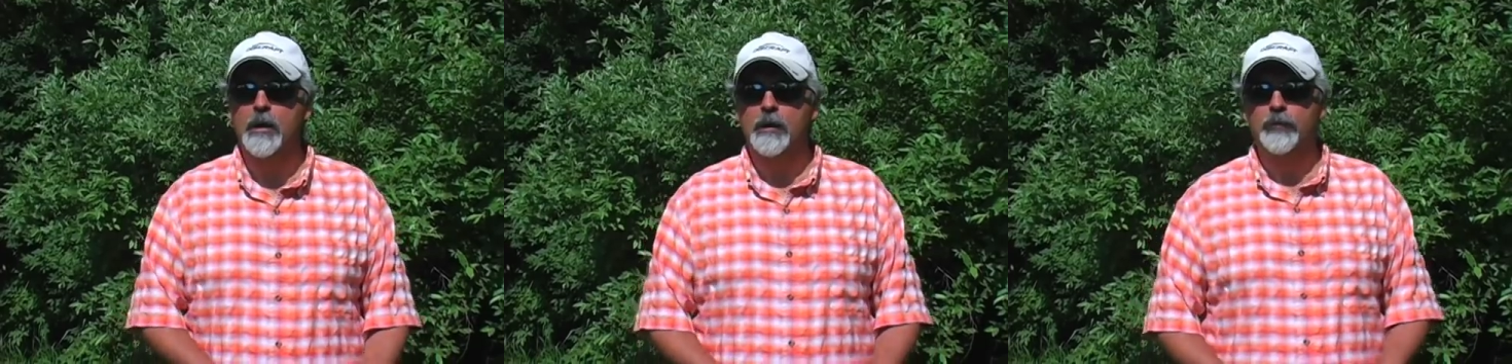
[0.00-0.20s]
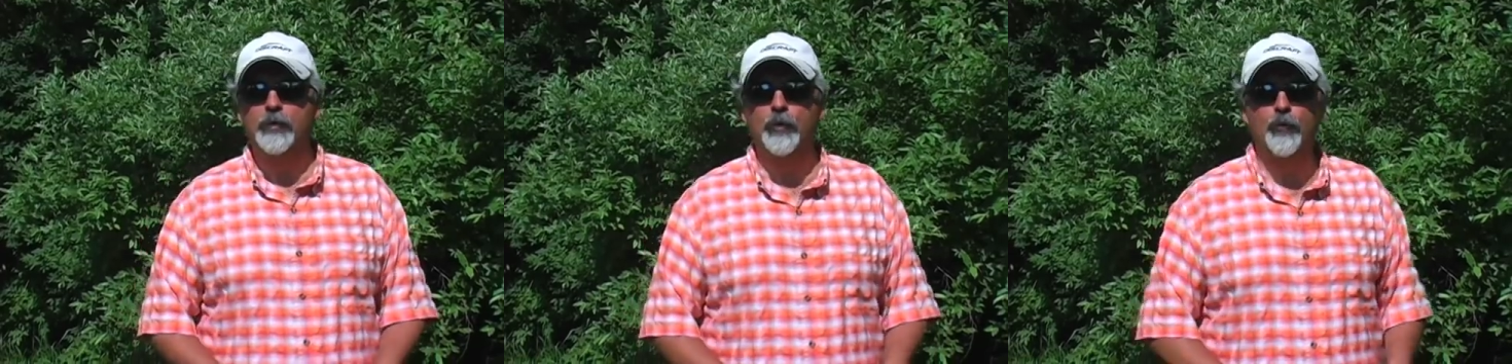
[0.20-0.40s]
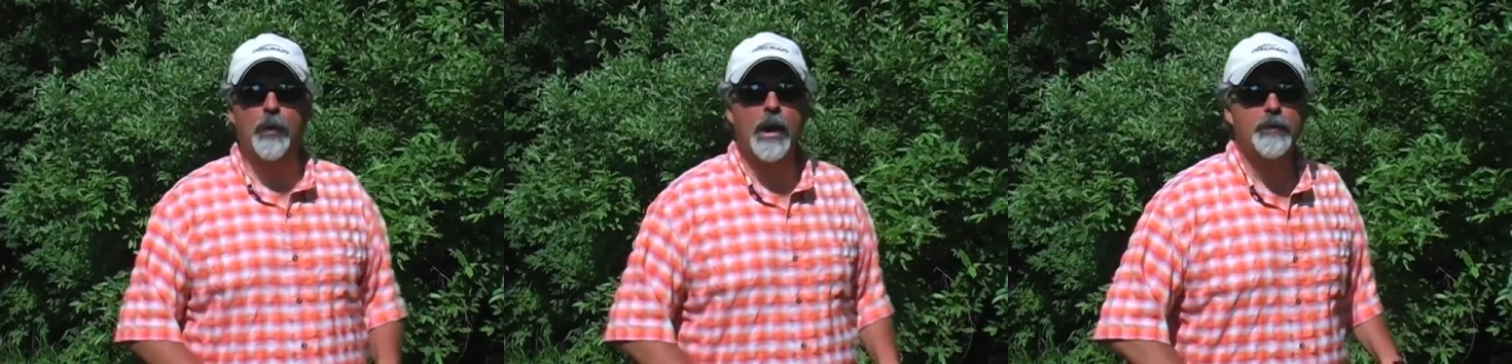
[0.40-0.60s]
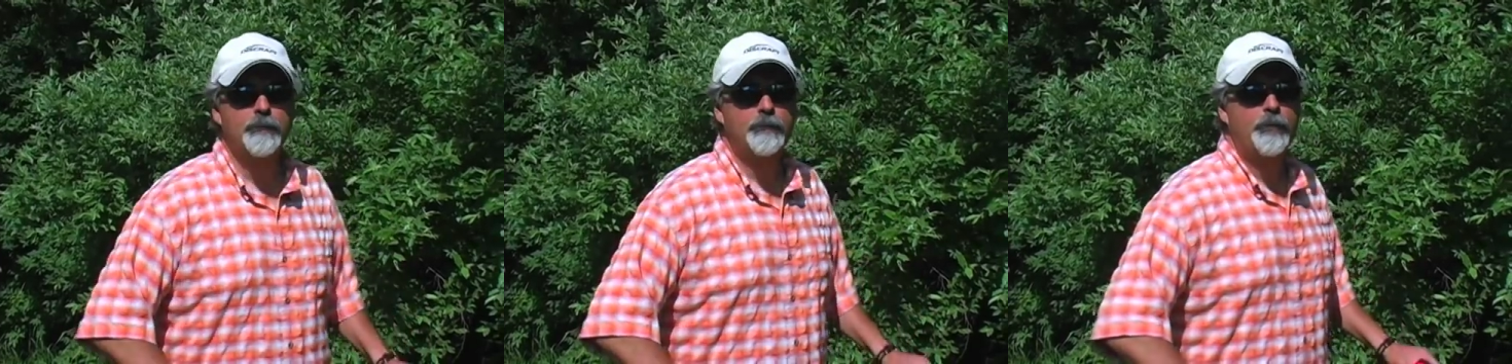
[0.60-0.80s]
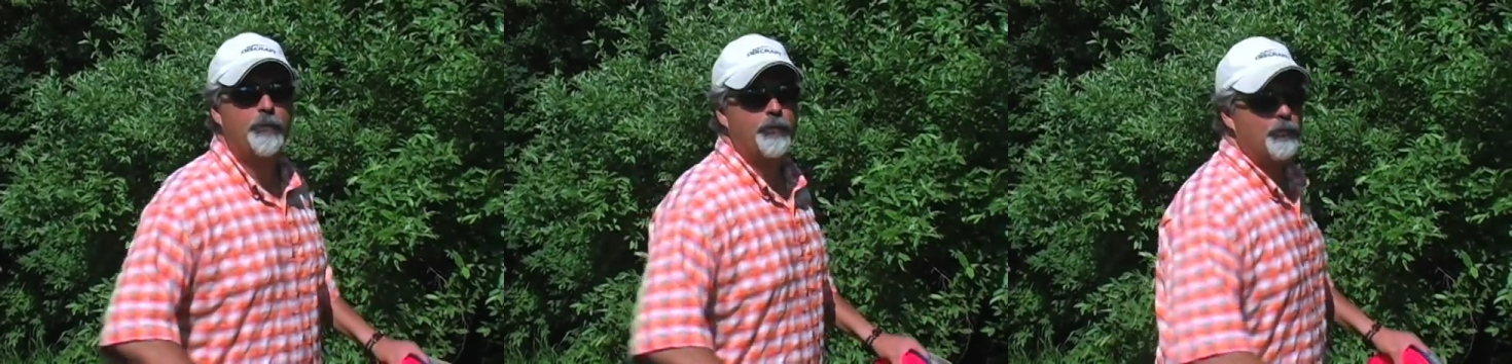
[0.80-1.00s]
So rather
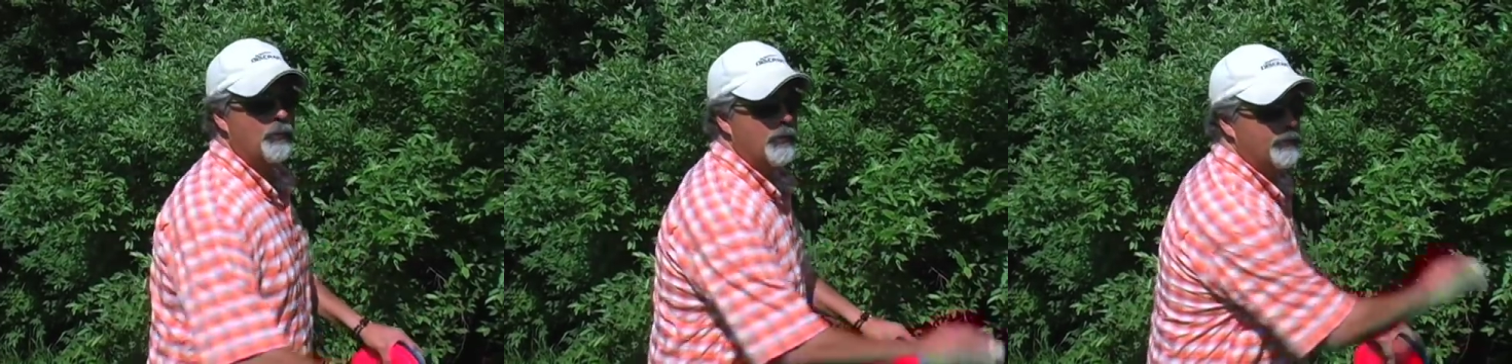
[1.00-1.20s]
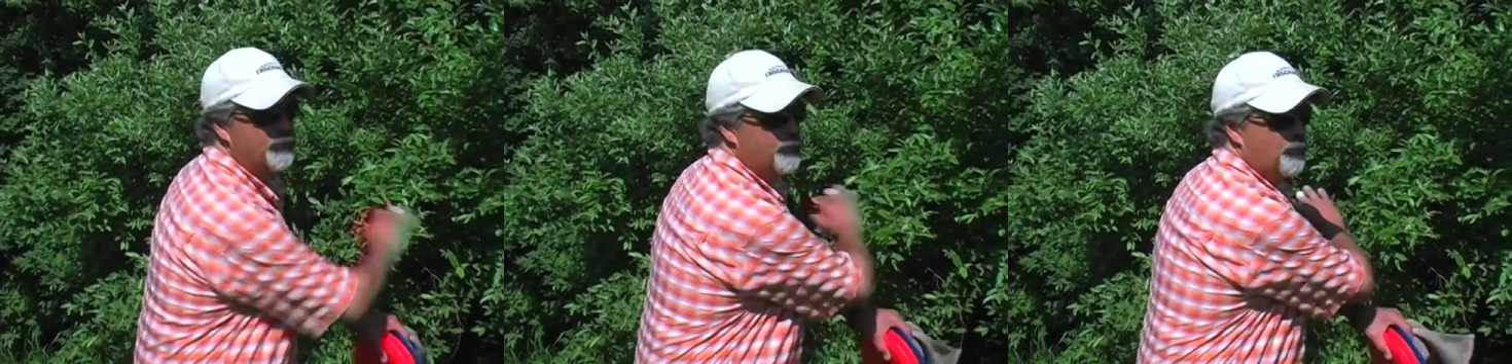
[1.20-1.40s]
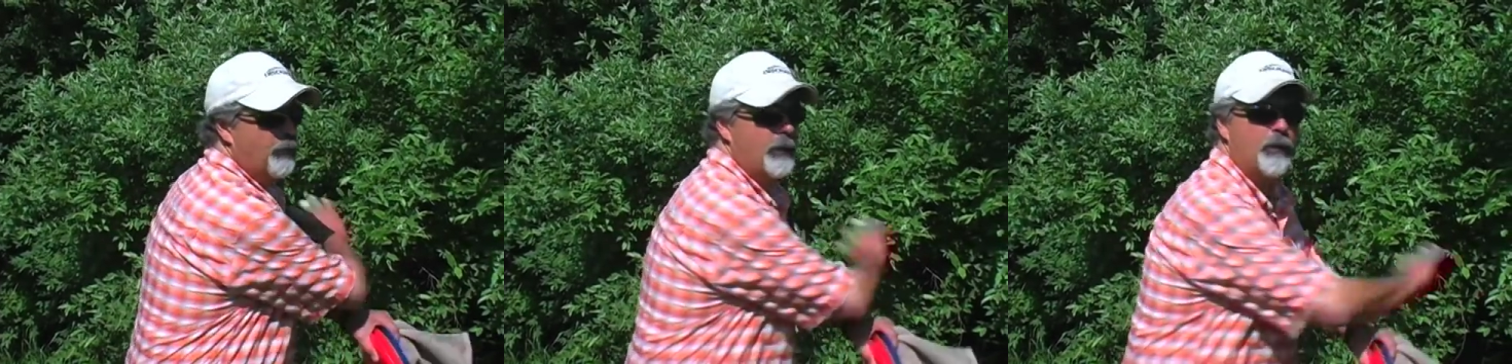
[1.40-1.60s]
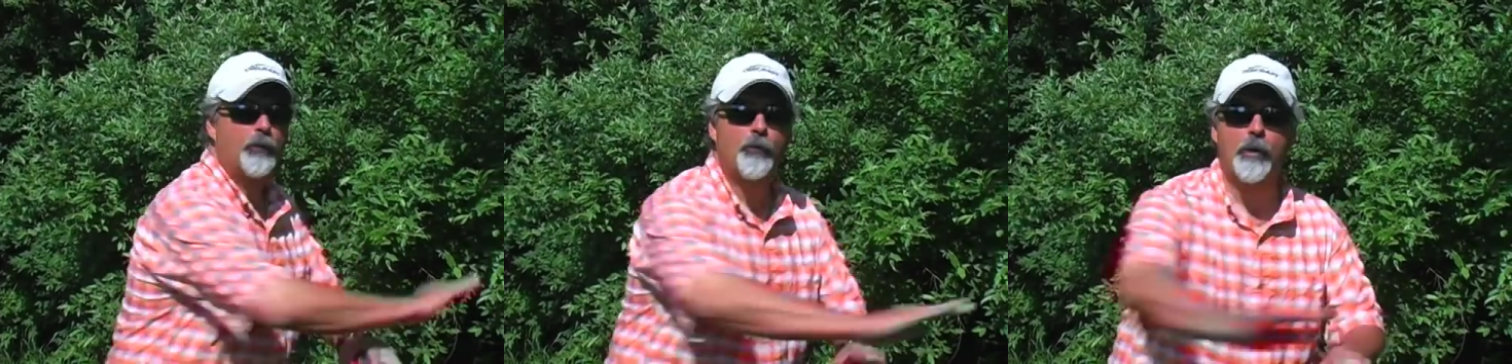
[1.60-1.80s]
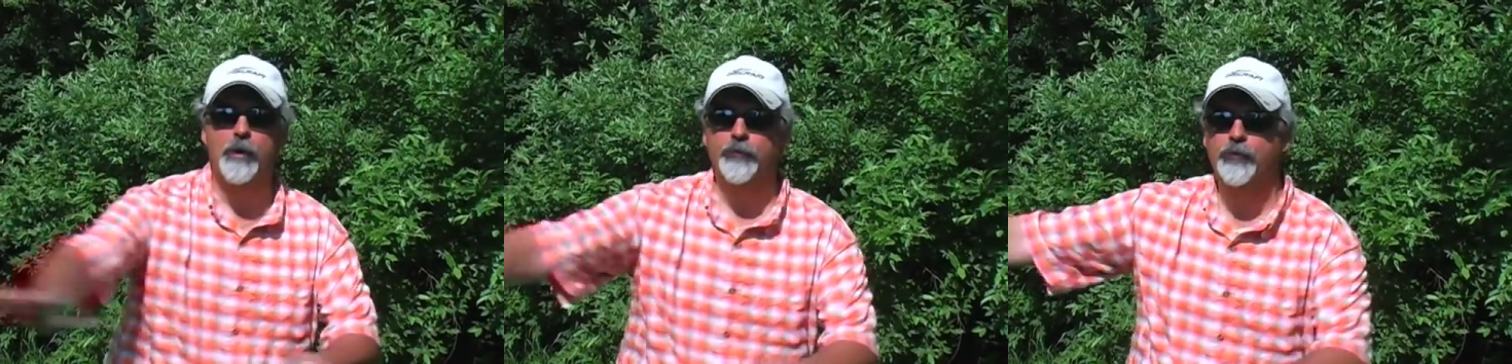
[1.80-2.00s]
than throwing straight
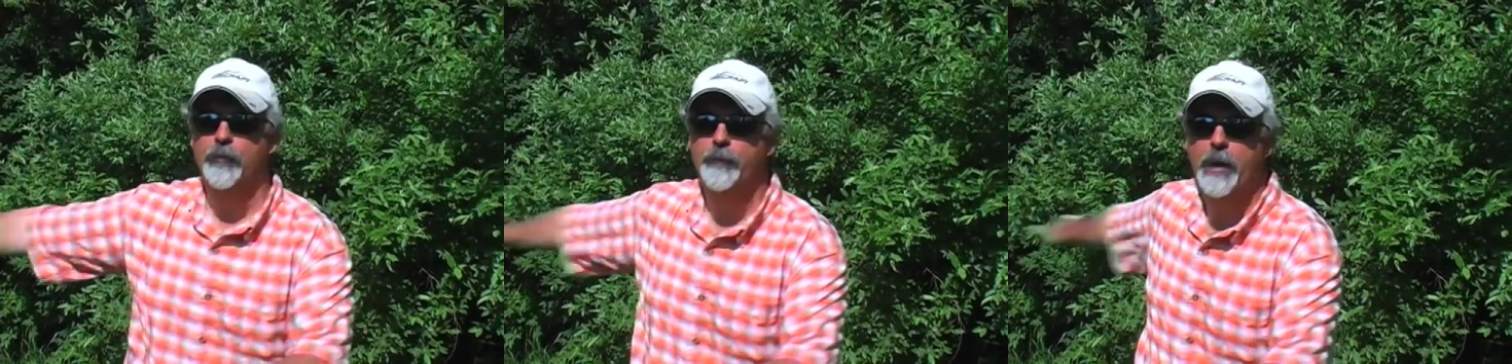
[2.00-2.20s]
across your